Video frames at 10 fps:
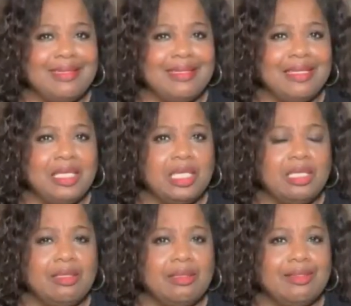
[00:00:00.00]

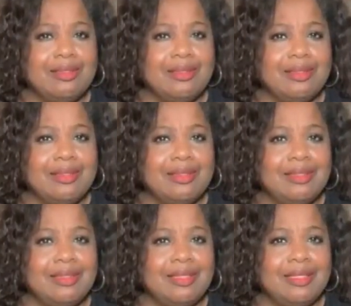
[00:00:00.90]

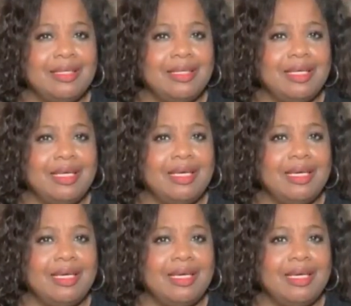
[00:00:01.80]
(silence)